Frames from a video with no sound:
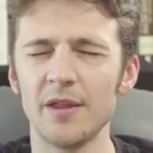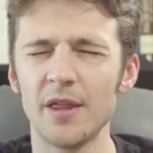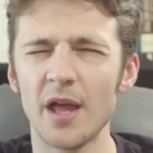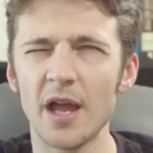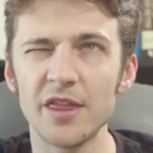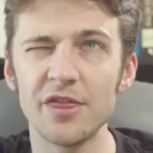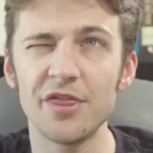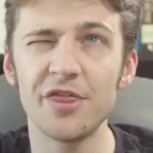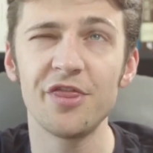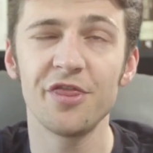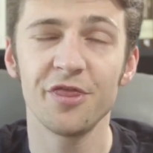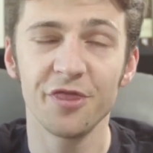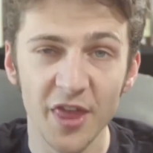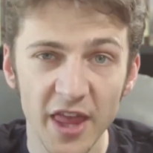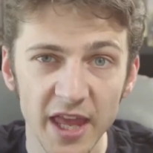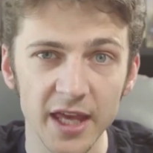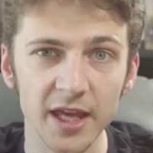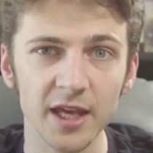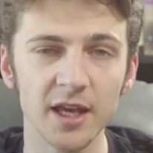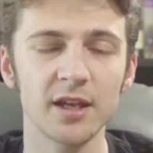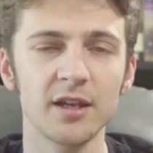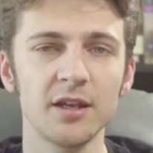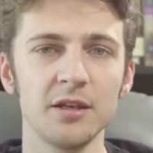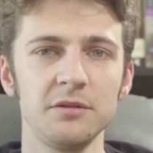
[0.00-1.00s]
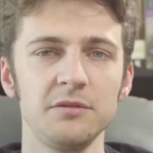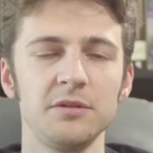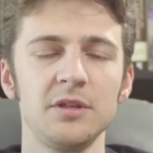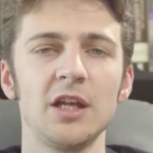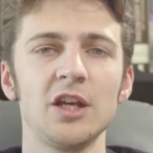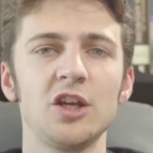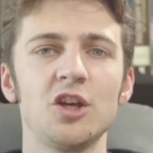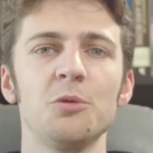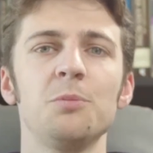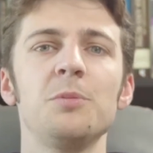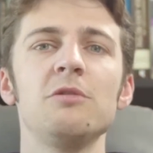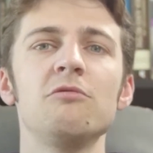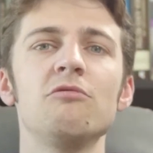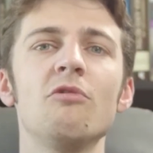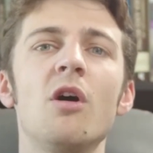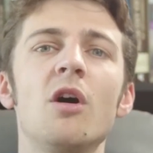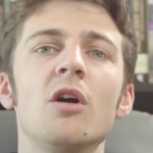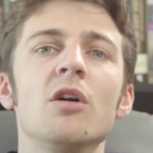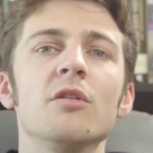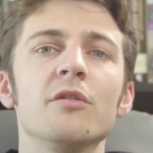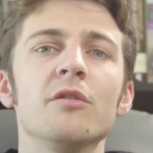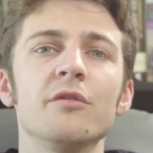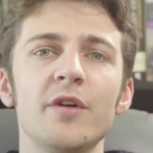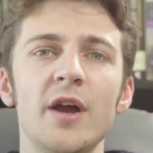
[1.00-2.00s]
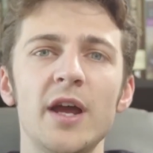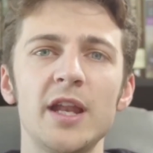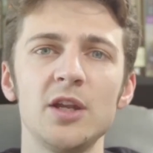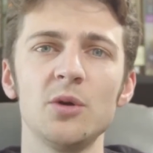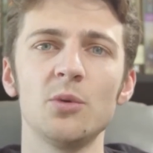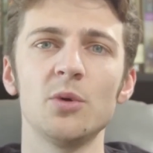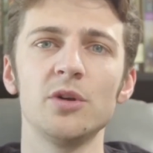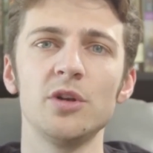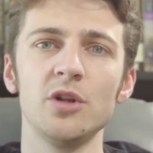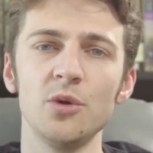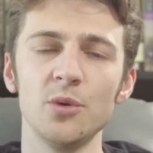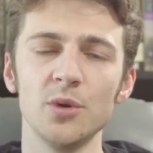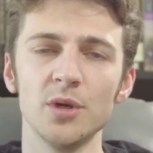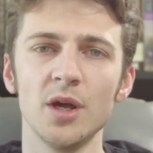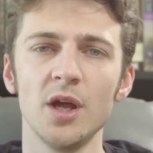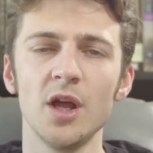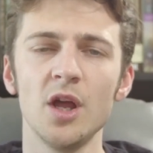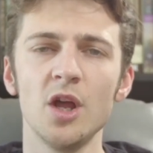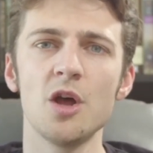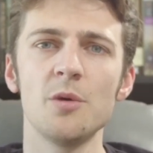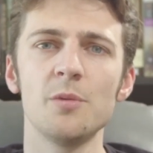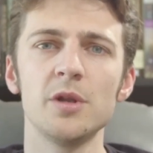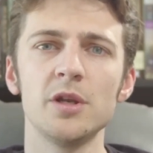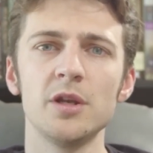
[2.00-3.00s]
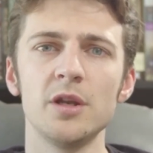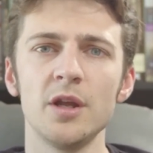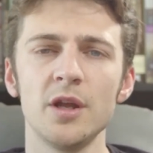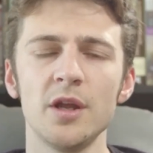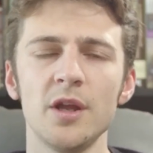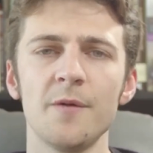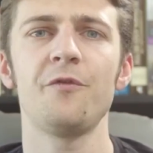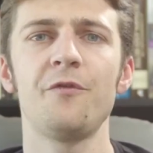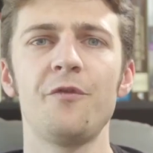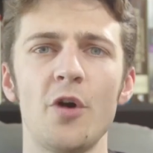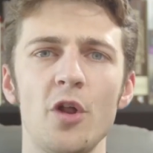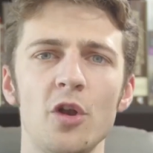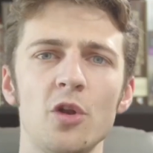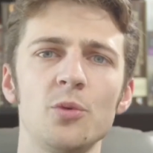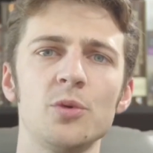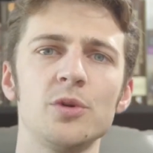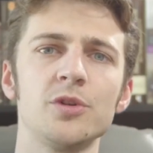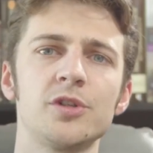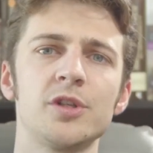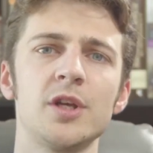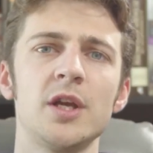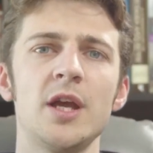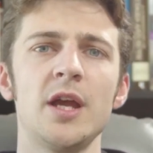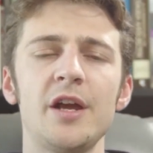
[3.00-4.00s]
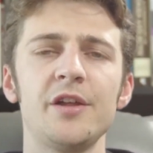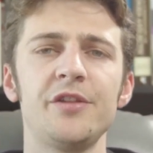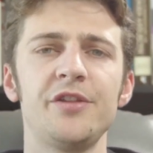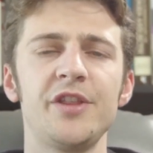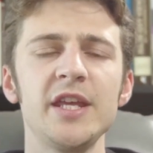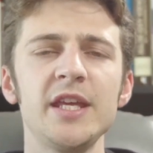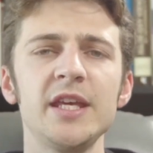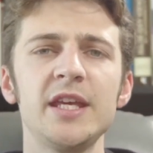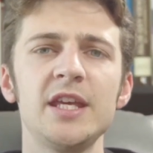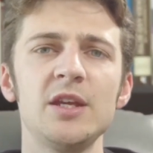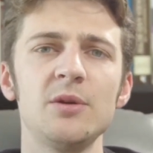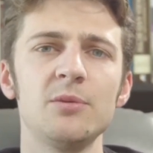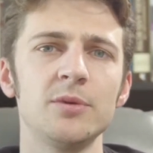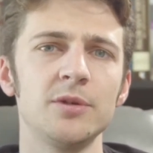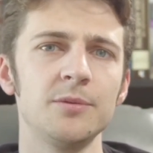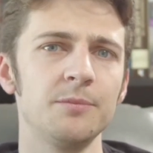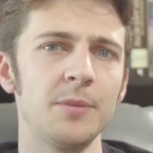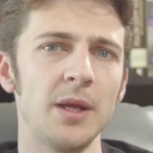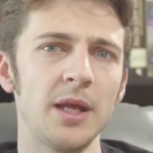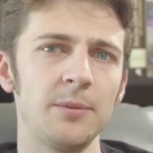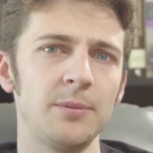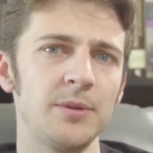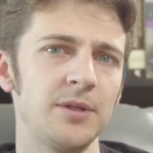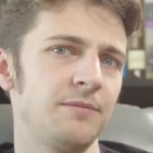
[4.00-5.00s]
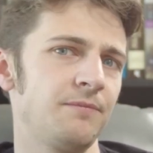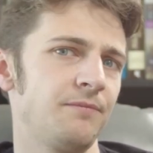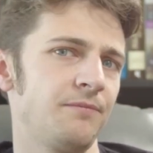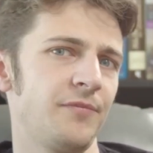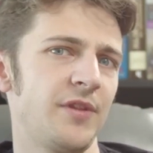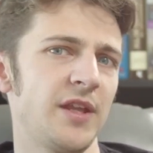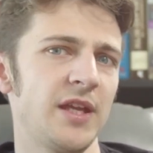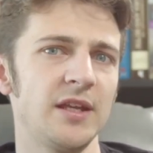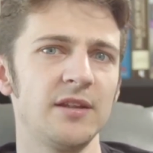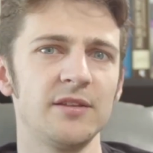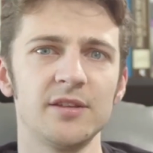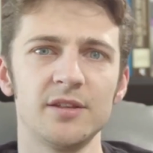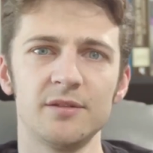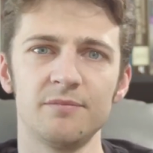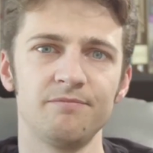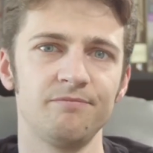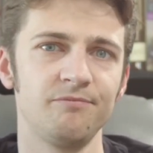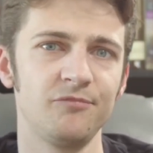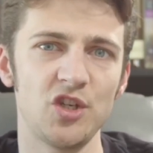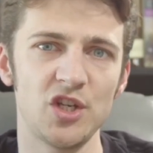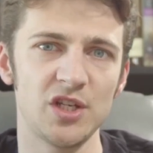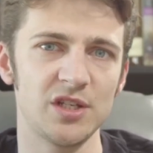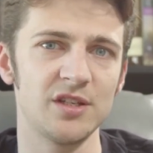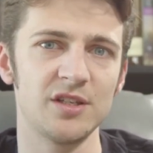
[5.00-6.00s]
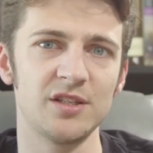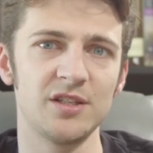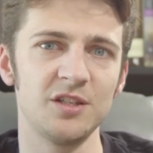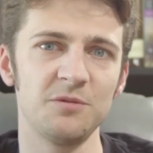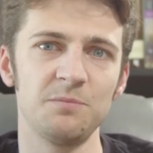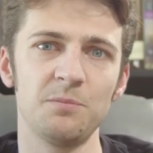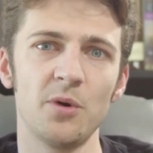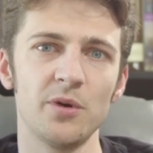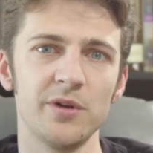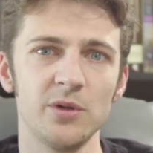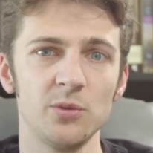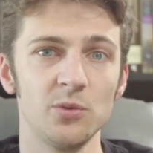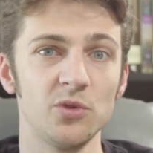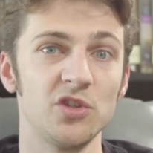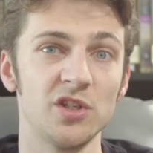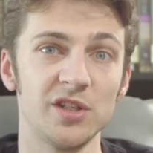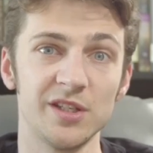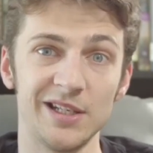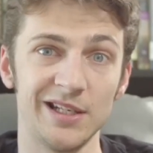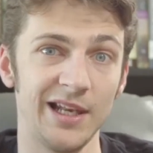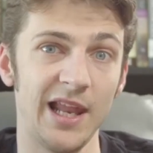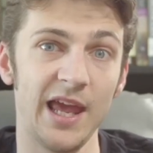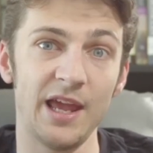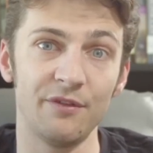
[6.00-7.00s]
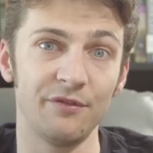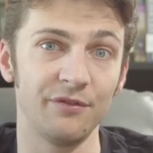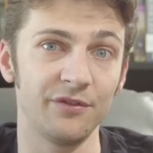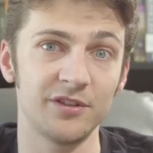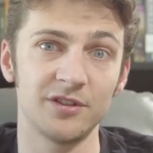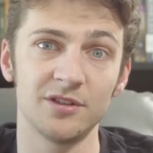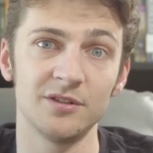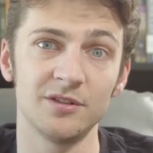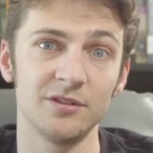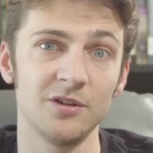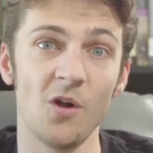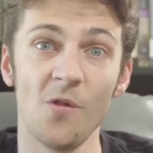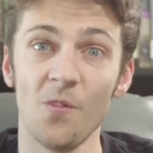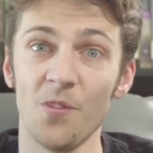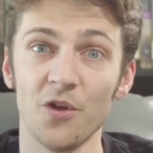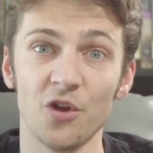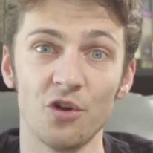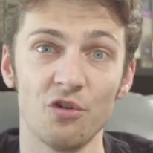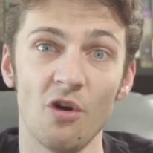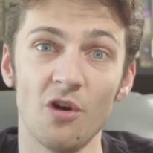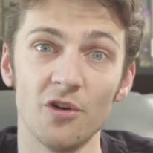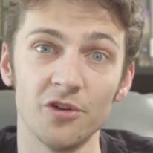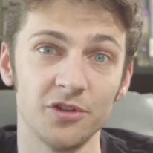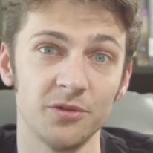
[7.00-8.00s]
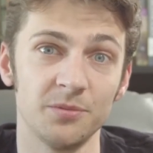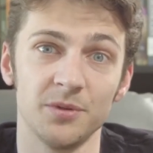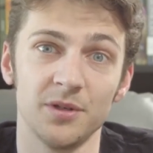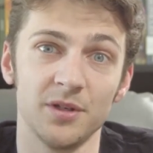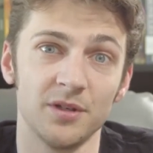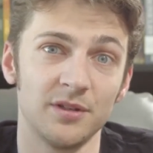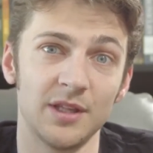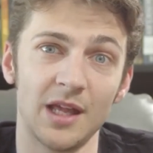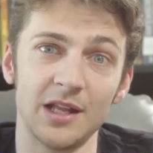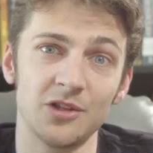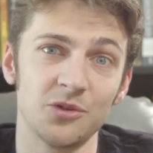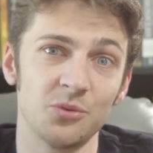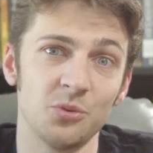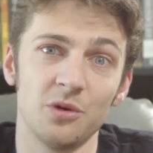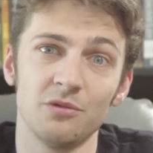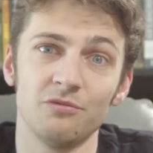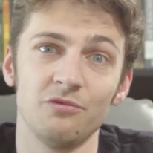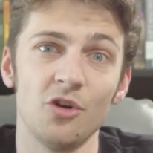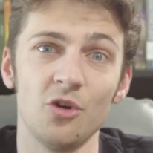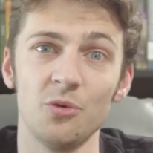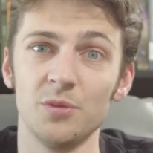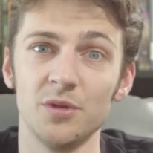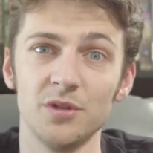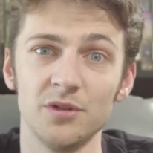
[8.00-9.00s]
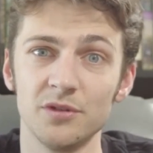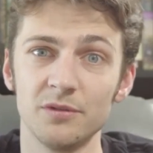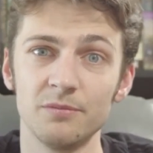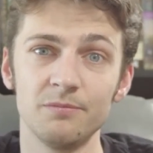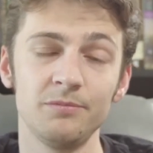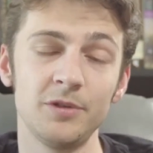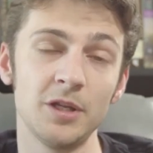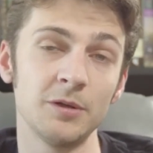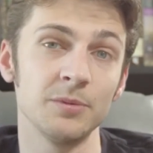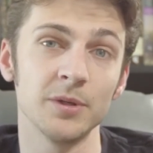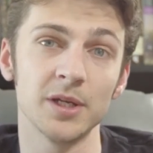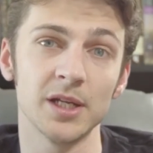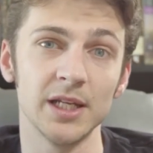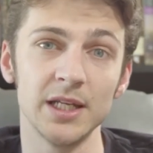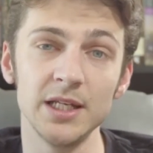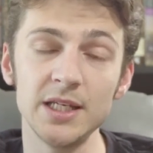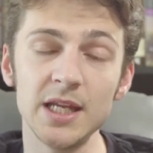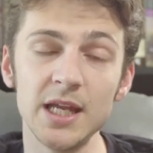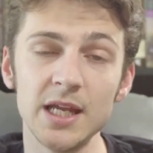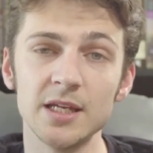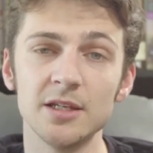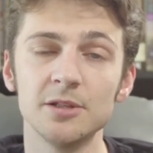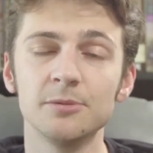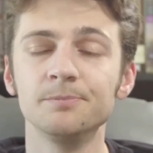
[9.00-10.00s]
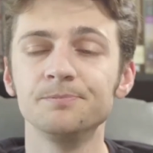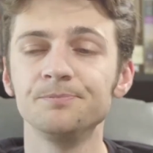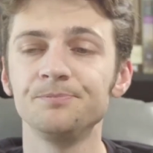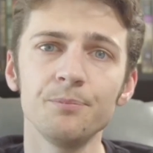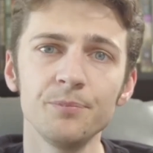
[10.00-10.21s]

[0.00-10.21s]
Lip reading: I think, and I could be wrong for anyone who are Ehrman followers, I think he would maybe think that Jesus' body was just left on the cross, because that's what Romans typically did.